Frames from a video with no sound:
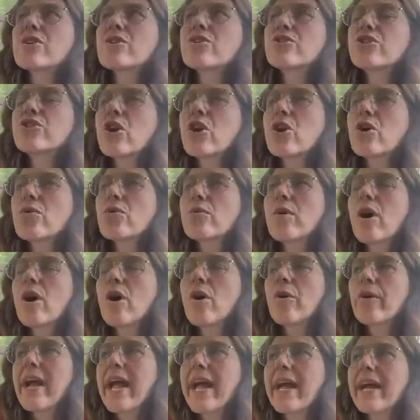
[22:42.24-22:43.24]
So,
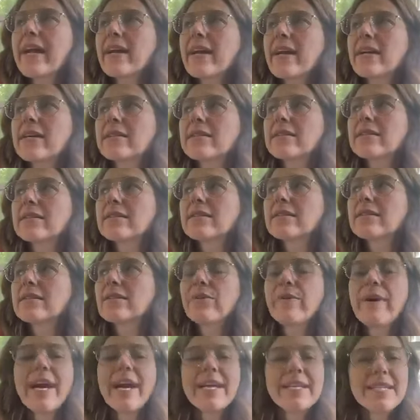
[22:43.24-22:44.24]
okay,
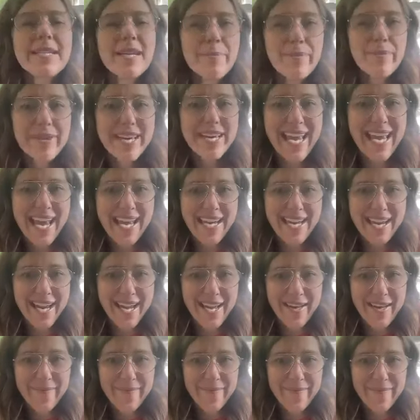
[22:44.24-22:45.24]
you end up with
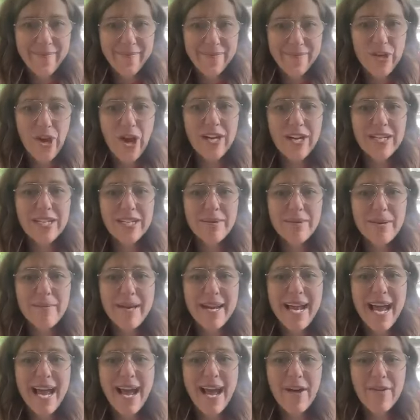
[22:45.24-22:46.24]
Acadia. Talk to me
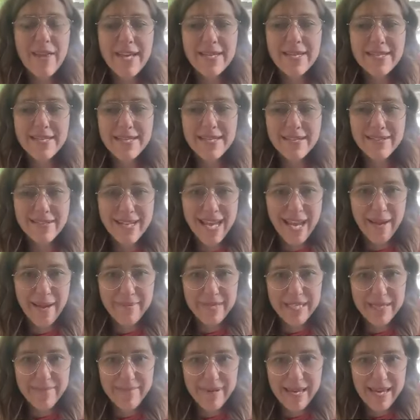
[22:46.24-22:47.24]
about how that deal
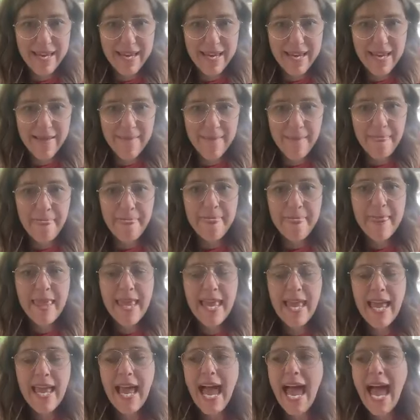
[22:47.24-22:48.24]
came to be
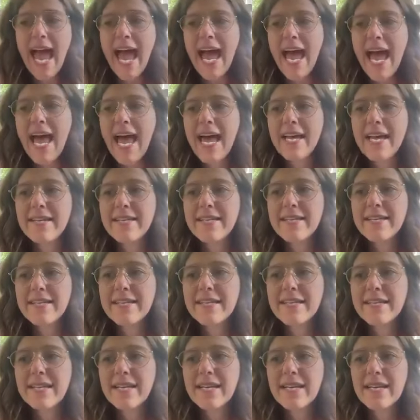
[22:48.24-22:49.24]

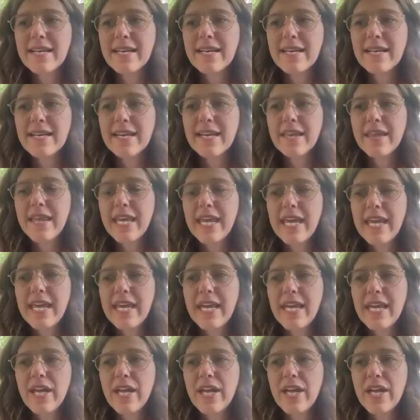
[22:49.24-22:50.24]
and
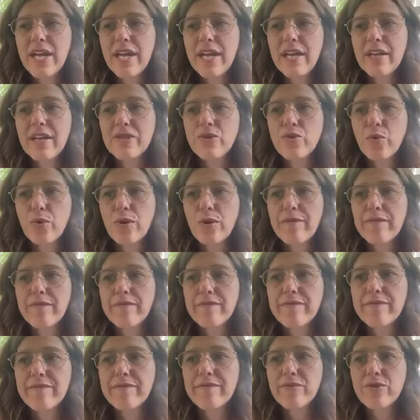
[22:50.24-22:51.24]
the sort of
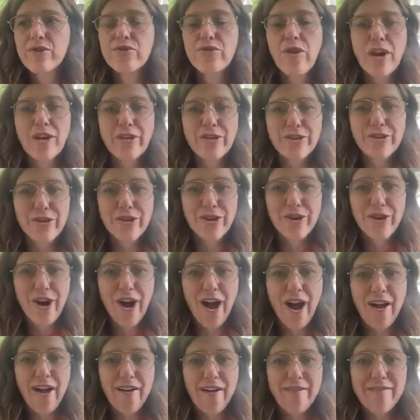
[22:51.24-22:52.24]
structure
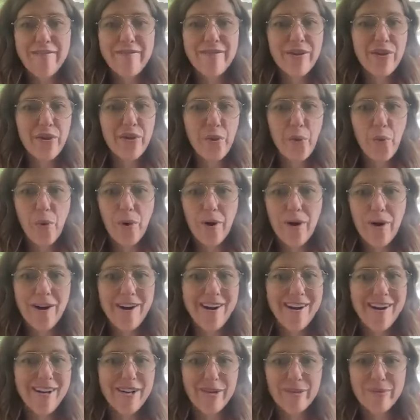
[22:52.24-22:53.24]
of
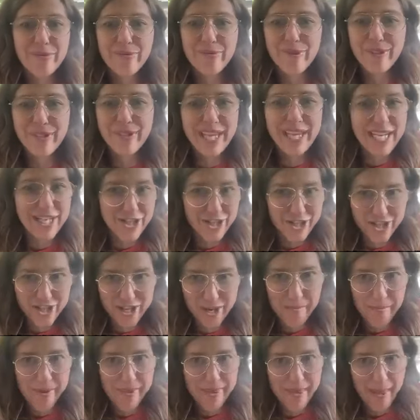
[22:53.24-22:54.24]
your
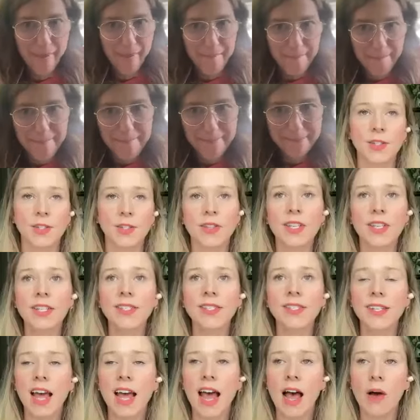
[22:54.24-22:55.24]
relationship with them. So
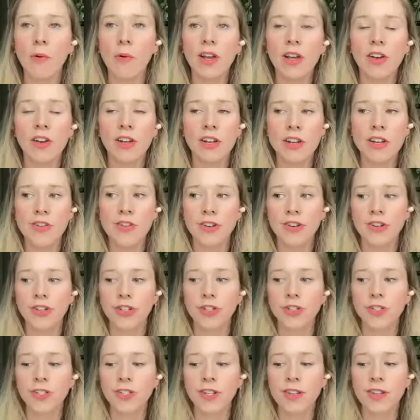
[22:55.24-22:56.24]
how I got
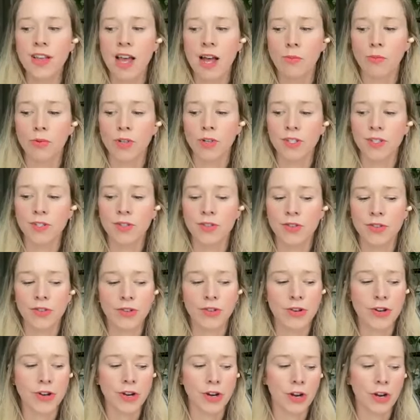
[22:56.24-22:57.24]
introduced to them was
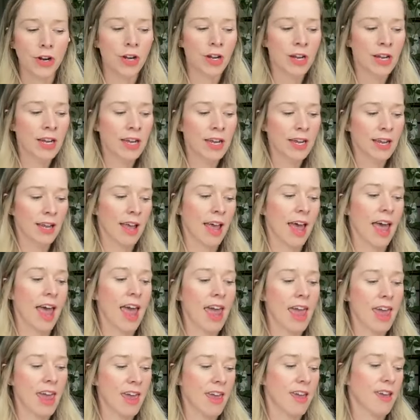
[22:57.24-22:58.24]
through
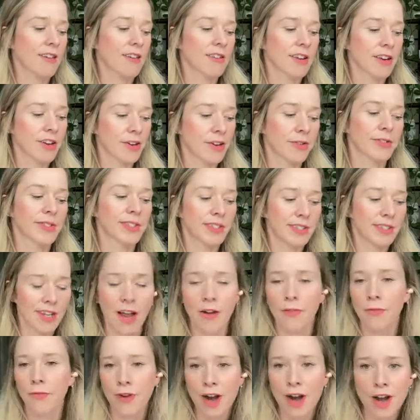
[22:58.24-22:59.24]
a
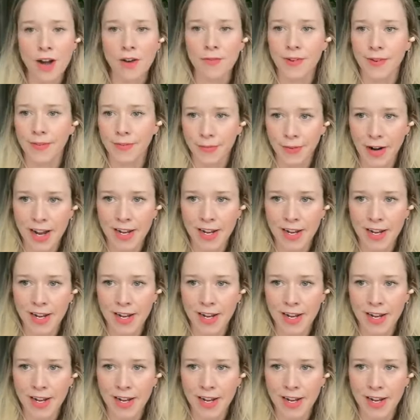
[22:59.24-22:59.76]
friend of a